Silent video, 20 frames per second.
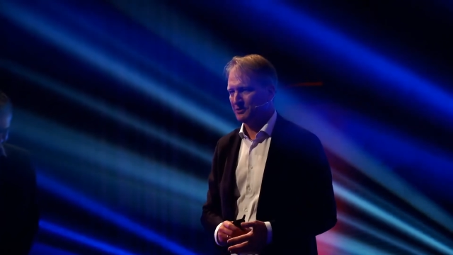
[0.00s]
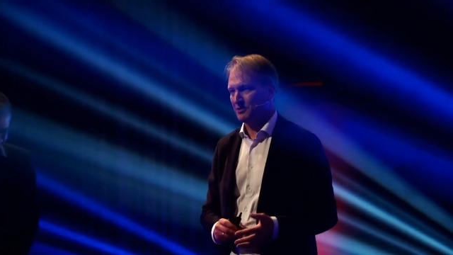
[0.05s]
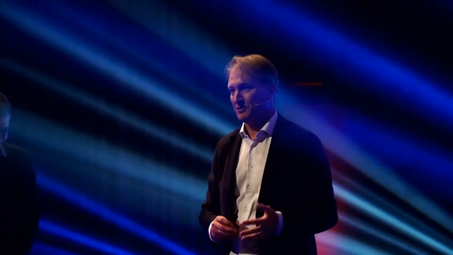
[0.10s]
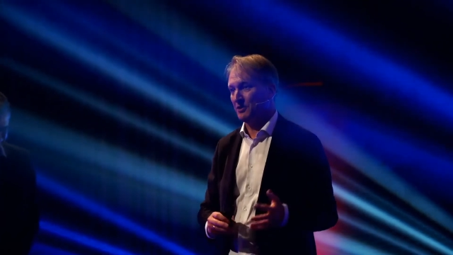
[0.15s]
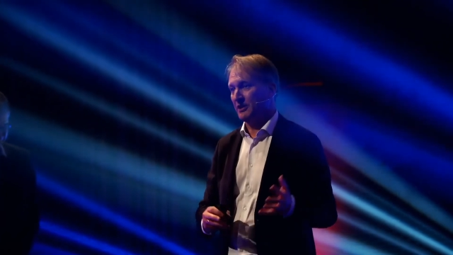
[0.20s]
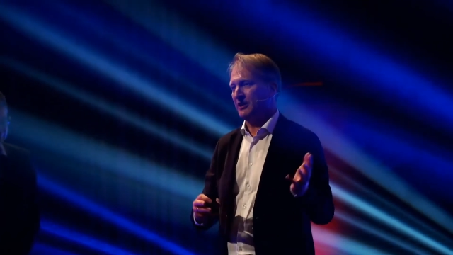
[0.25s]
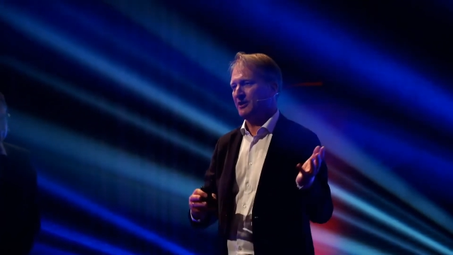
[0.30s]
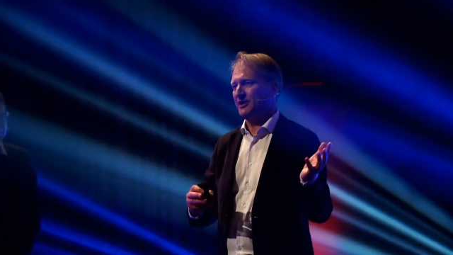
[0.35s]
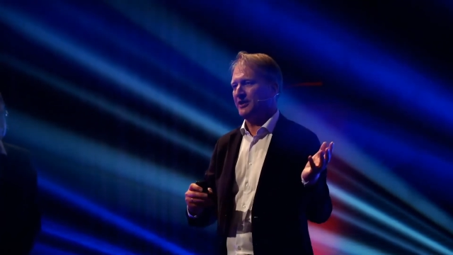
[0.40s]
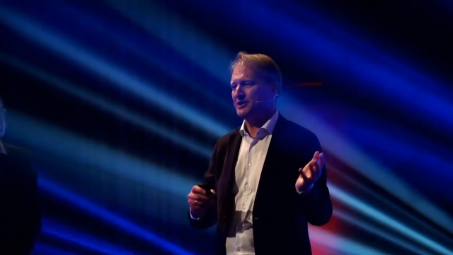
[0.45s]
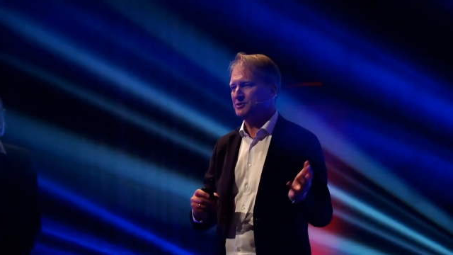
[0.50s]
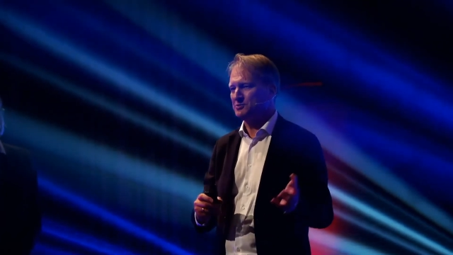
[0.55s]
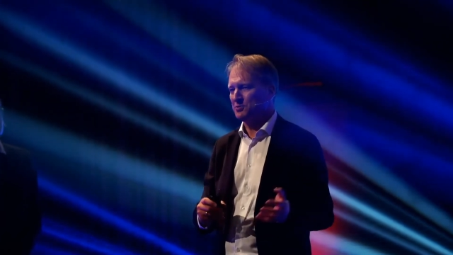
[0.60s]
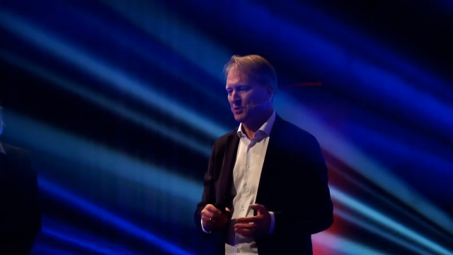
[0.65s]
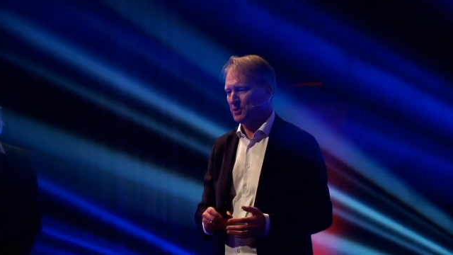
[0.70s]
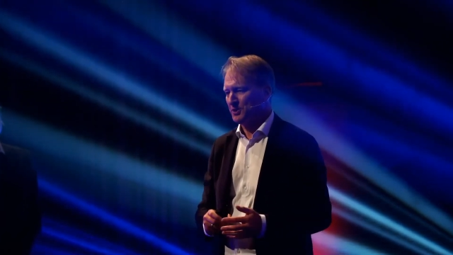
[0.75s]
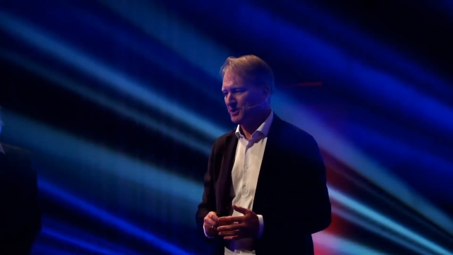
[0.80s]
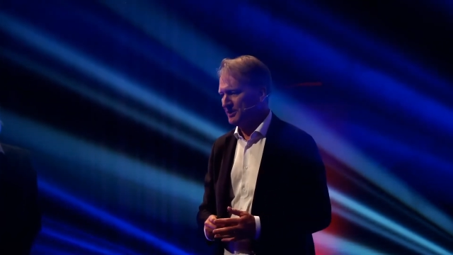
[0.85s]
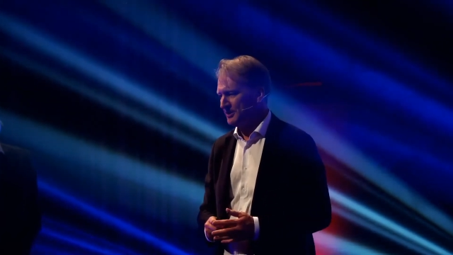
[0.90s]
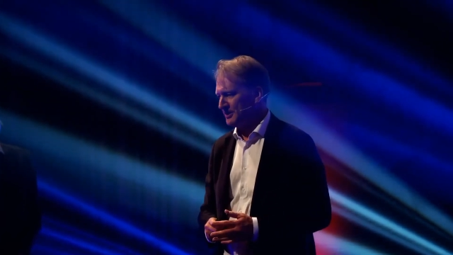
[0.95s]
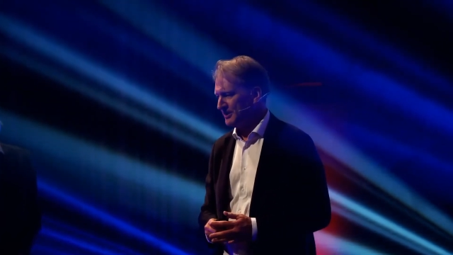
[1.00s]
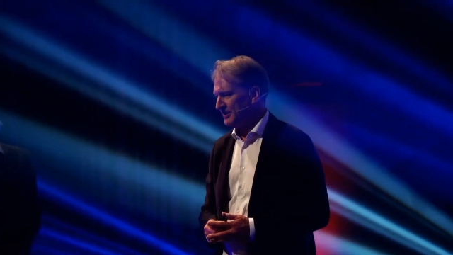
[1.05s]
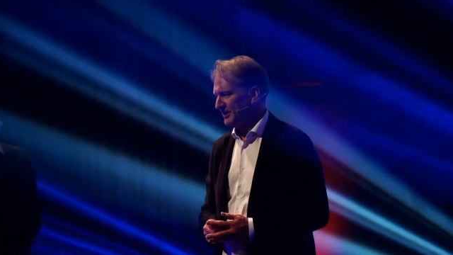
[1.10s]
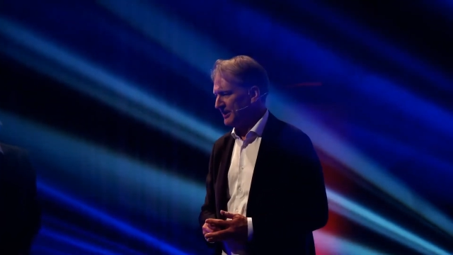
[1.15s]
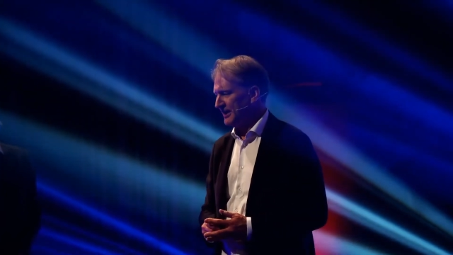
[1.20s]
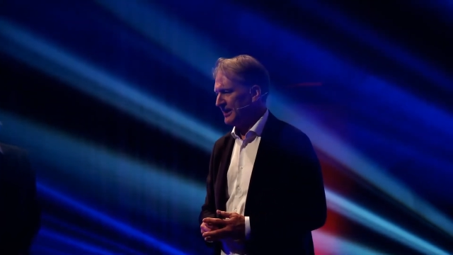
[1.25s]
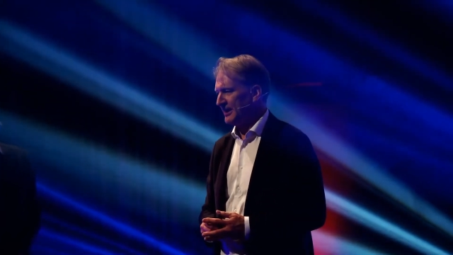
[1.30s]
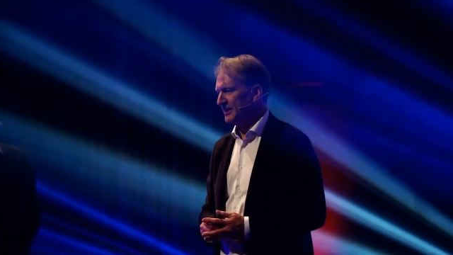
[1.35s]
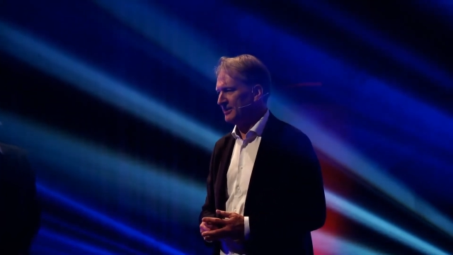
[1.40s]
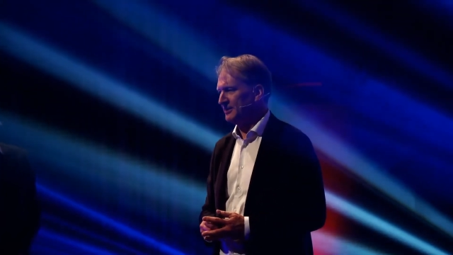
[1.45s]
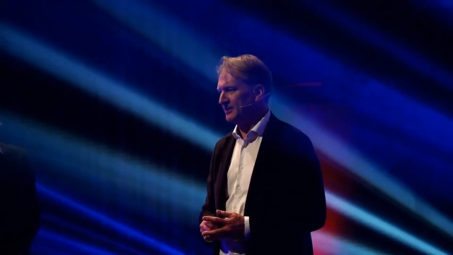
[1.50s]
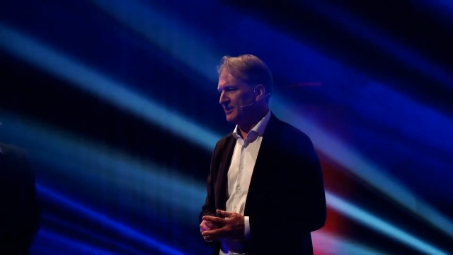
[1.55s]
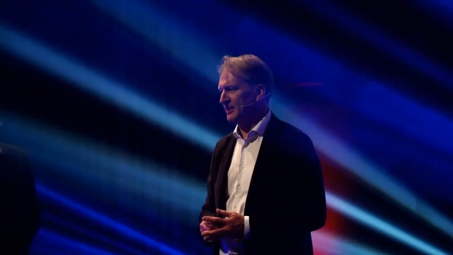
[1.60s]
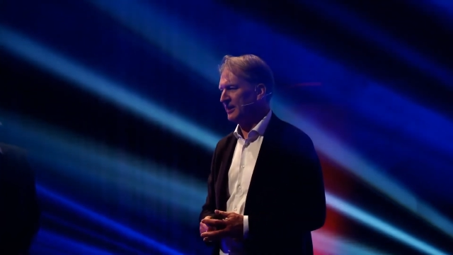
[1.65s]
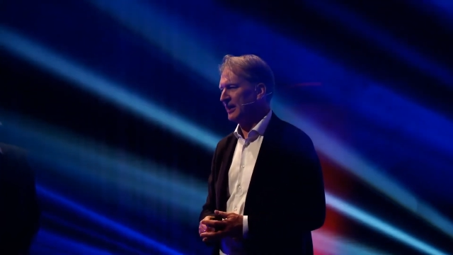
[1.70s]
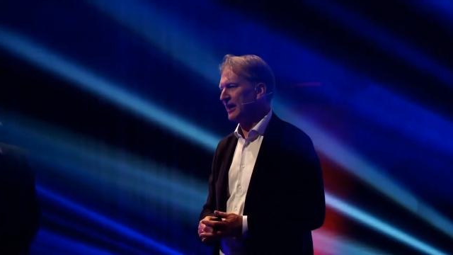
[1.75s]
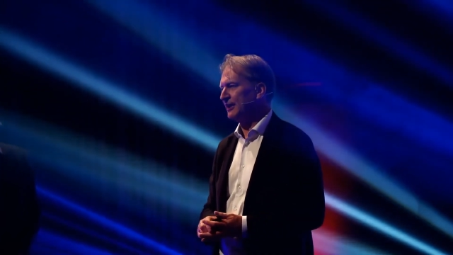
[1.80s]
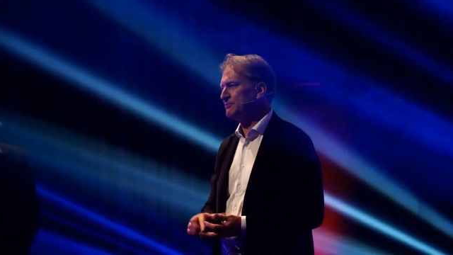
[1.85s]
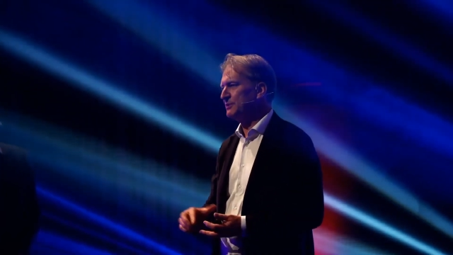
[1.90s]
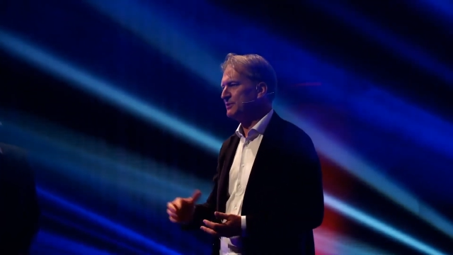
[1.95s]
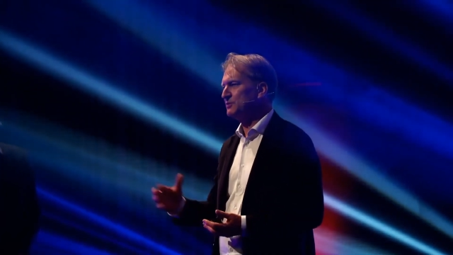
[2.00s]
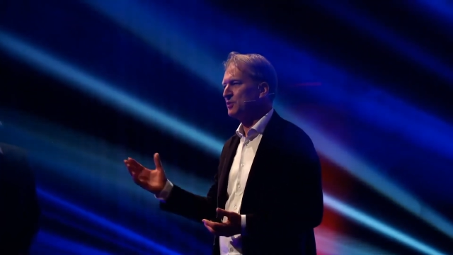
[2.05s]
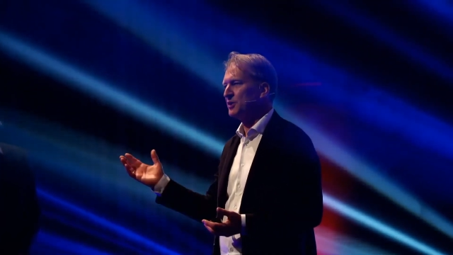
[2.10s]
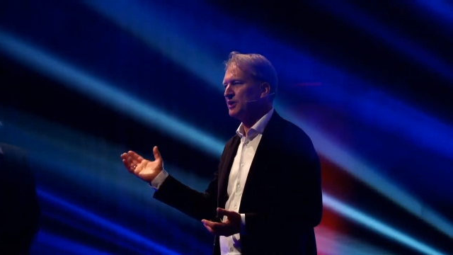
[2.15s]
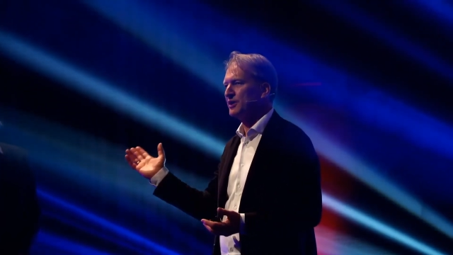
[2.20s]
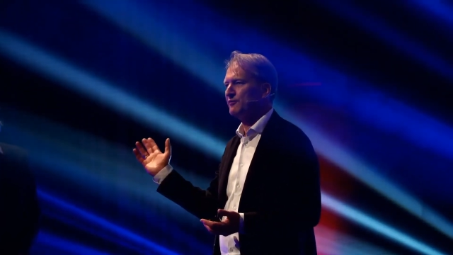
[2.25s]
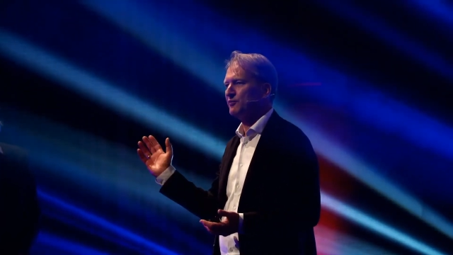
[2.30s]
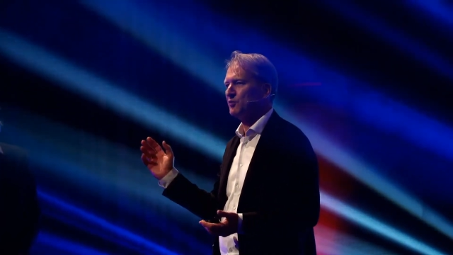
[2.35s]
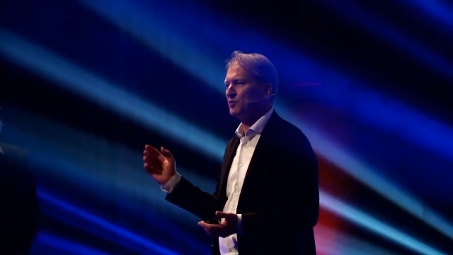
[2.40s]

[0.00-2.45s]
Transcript: his work. And I've been working